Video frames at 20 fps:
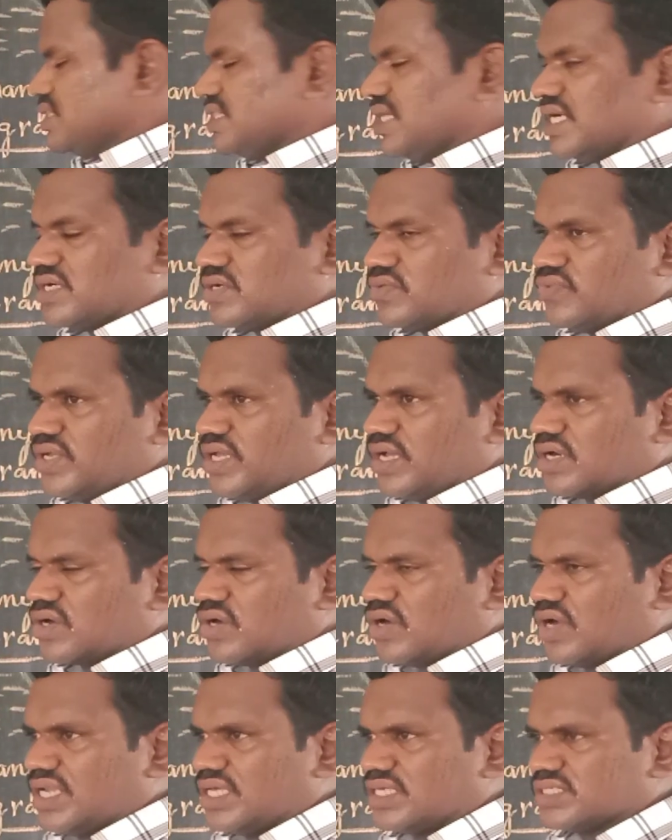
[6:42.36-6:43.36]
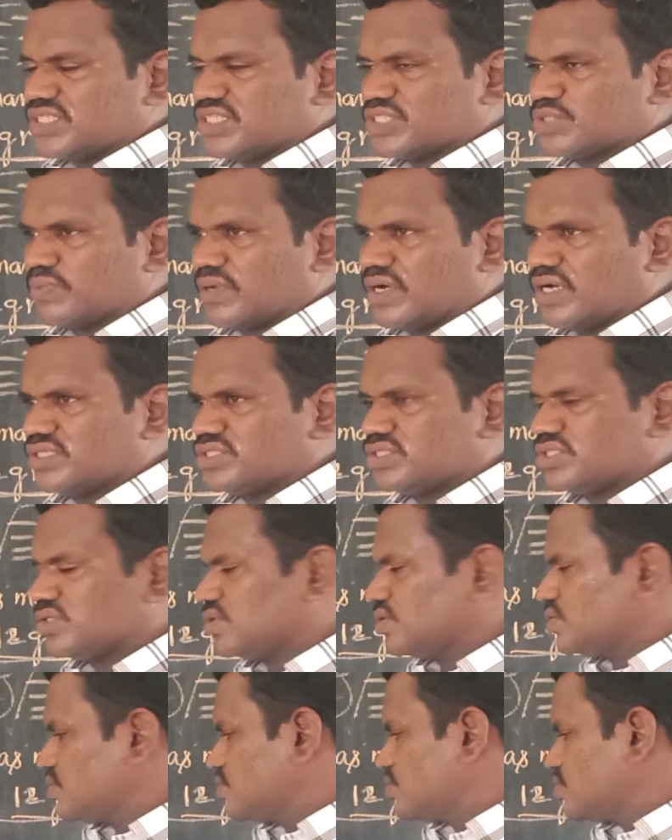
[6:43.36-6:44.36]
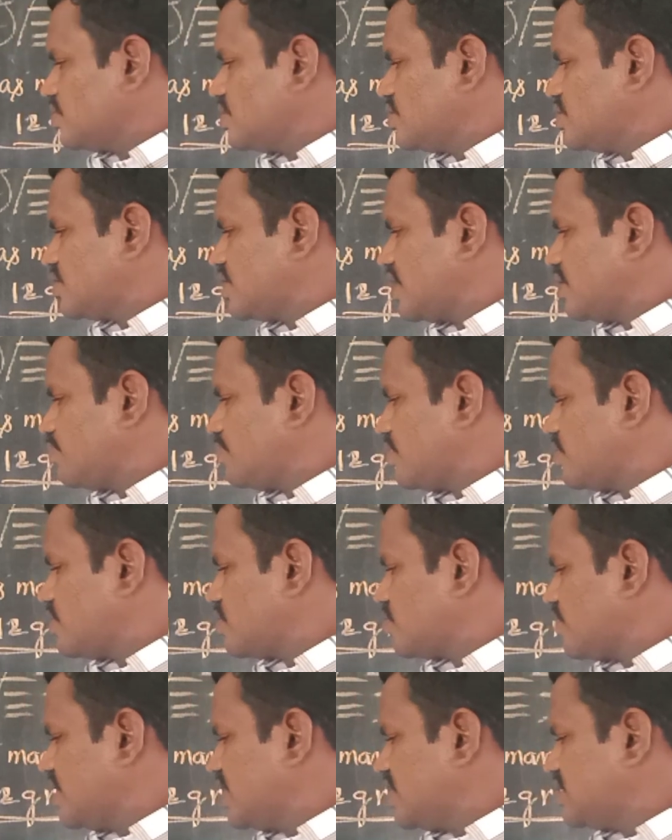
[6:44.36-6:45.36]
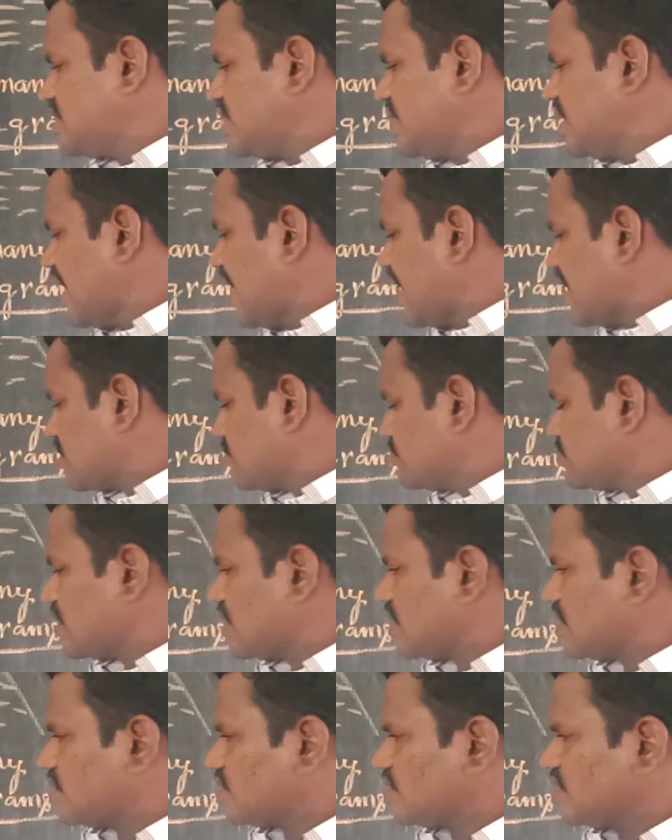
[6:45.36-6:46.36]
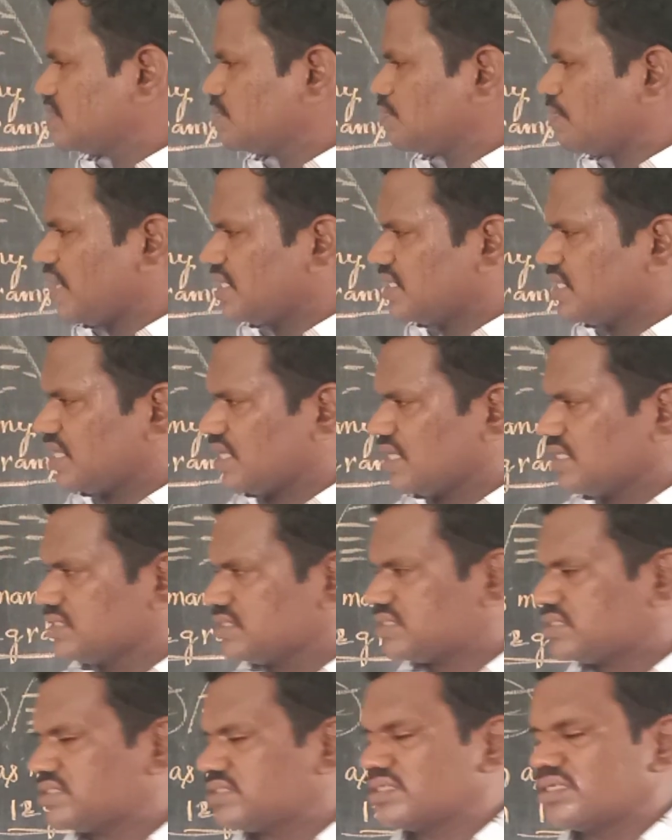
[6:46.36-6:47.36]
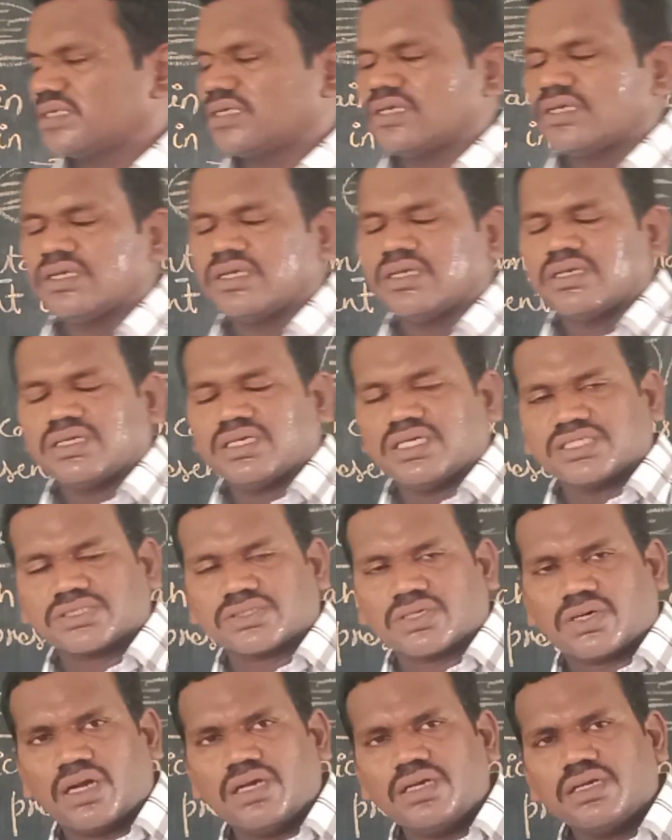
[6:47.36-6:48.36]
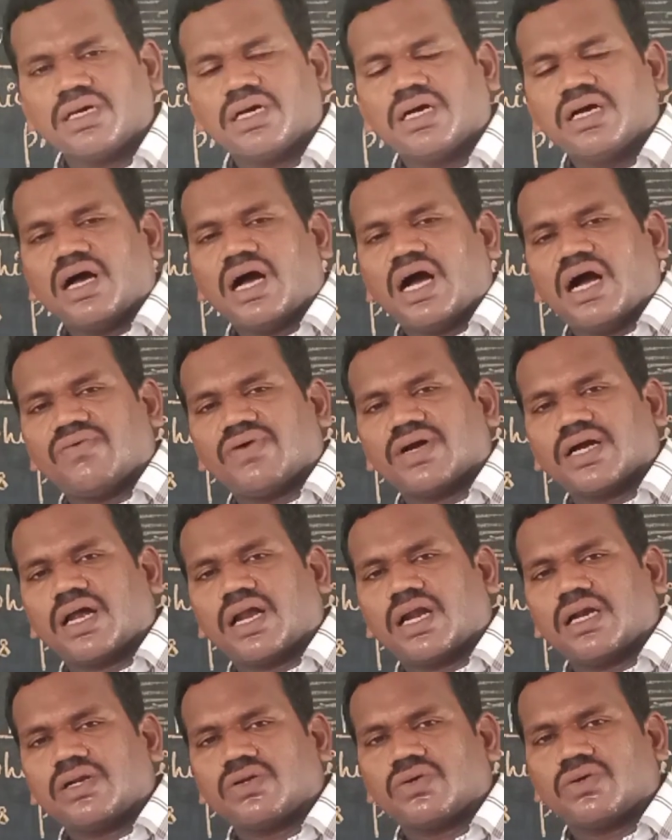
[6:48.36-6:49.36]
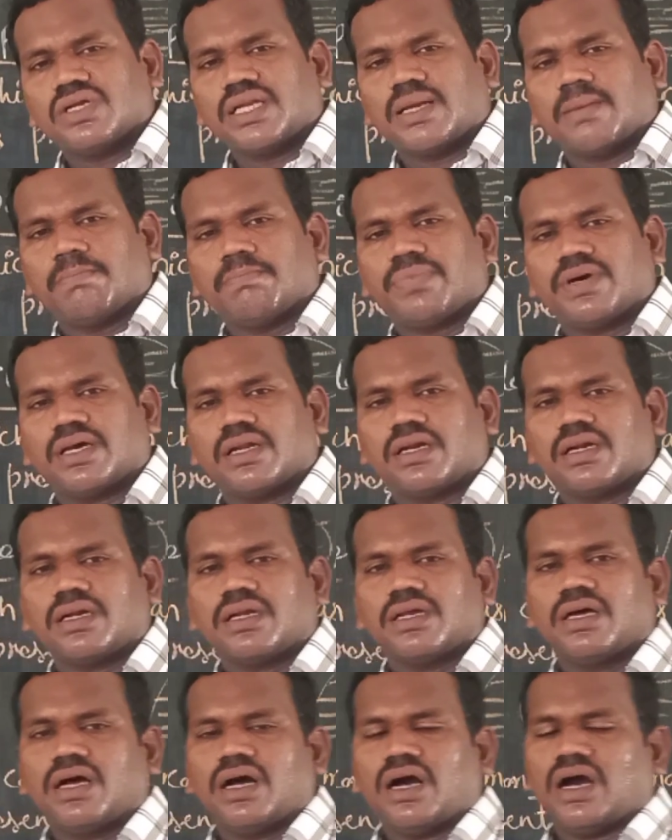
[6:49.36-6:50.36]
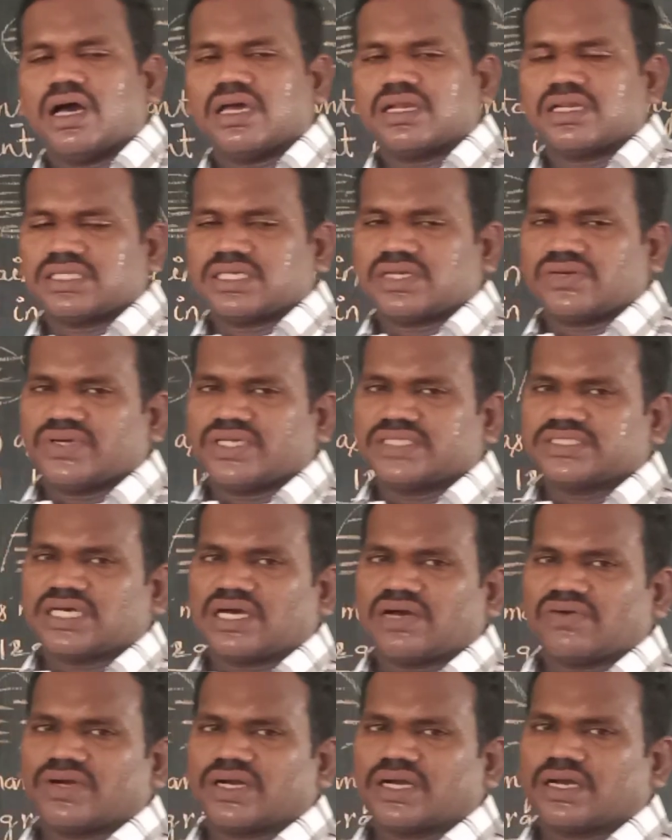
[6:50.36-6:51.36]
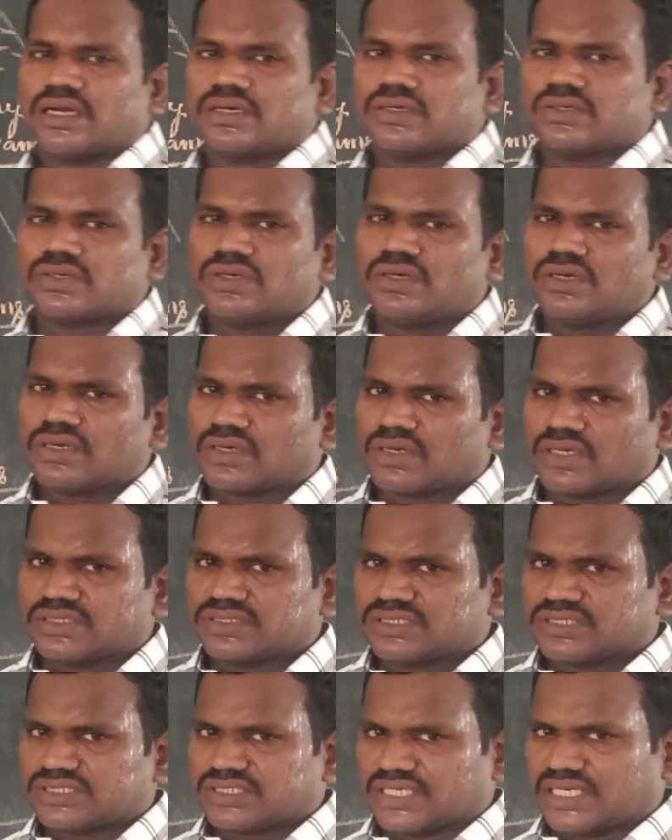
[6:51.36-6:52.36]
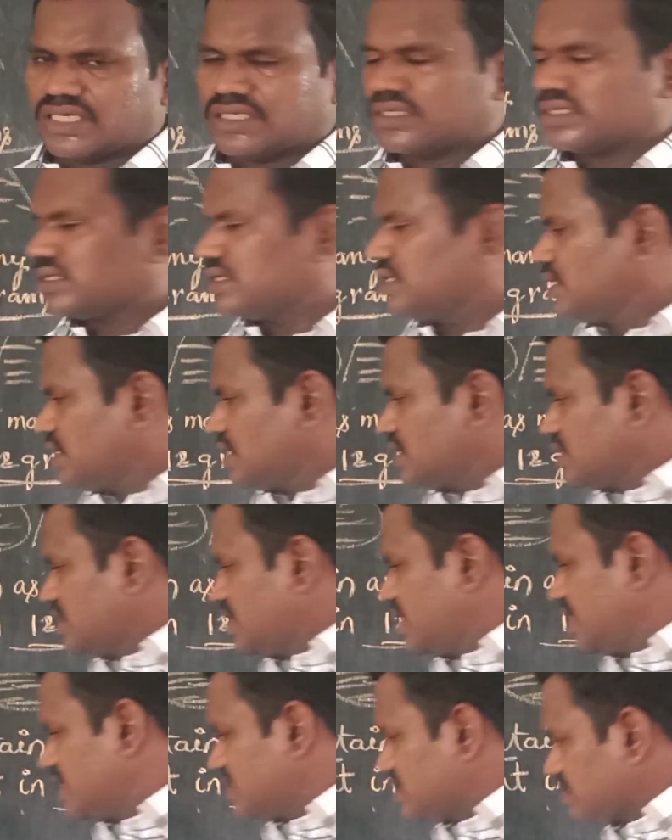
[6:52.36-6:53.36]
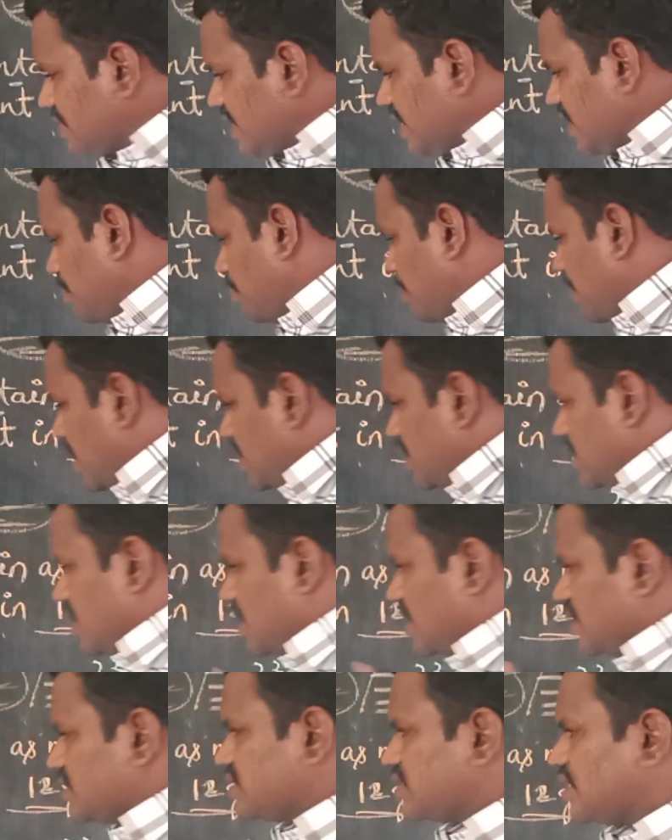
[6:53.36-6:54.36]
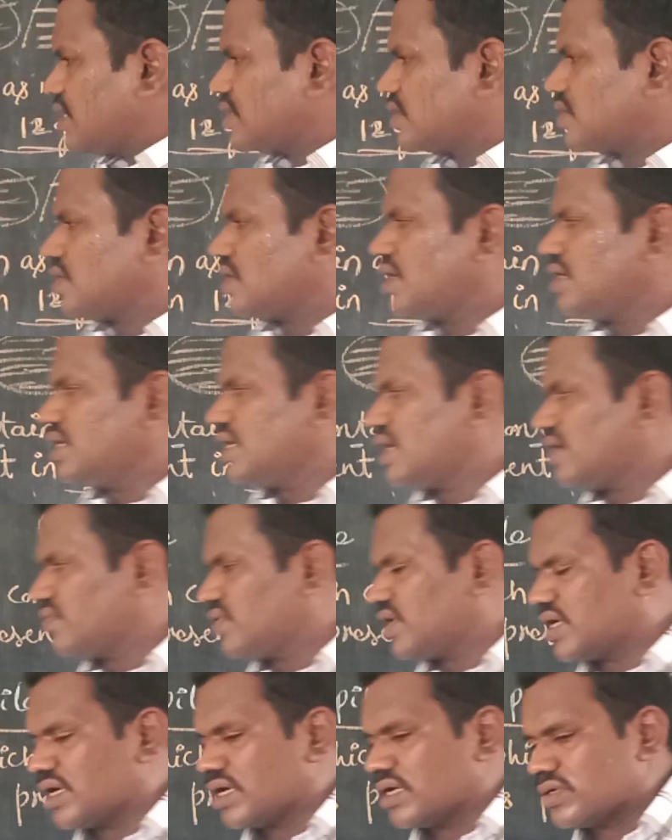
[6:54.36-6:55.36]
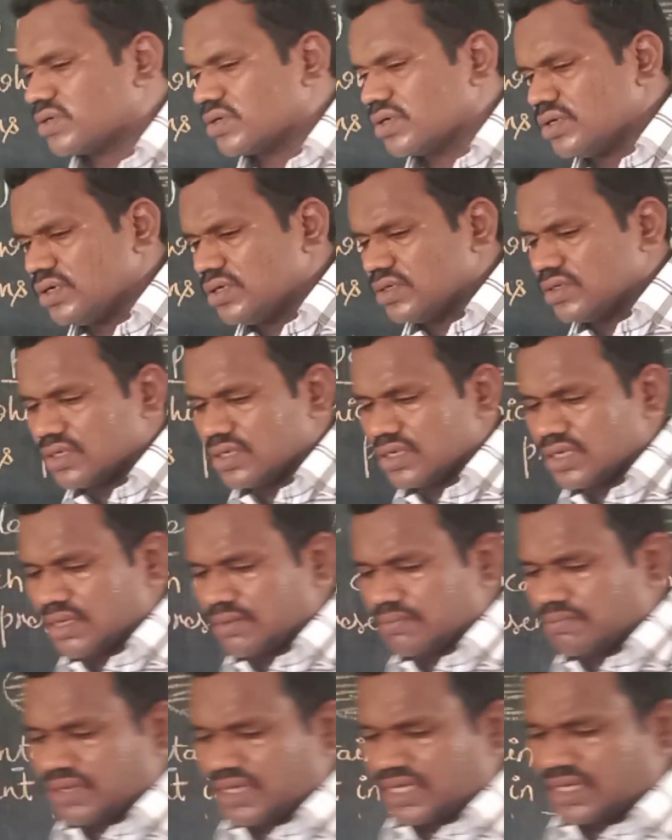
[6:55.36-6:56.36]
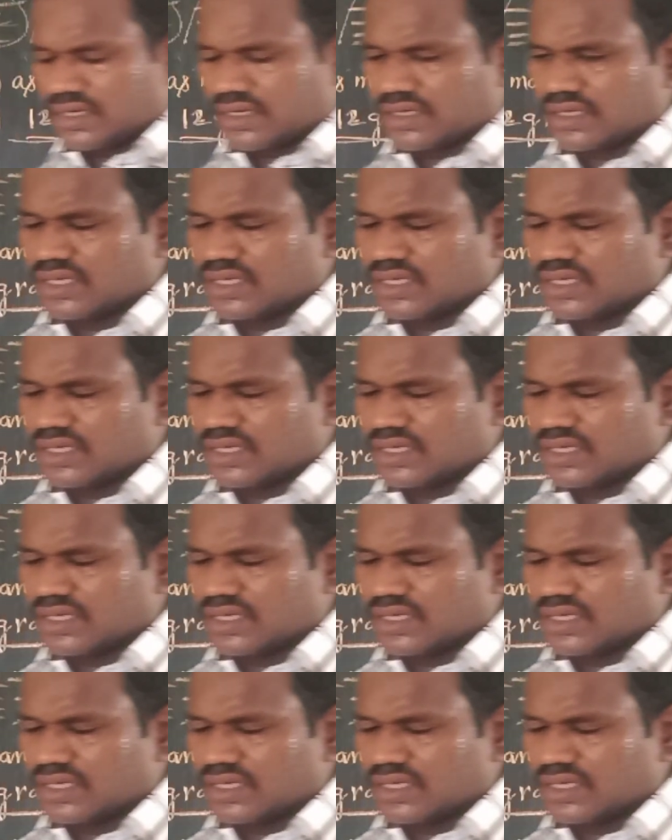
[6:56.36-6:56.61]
that we are calling 6.022 into 10 power 23 atoms or otherwise particles is called Avogadro number or otherwise Avogadro constant. These many particles are called Avogadro number.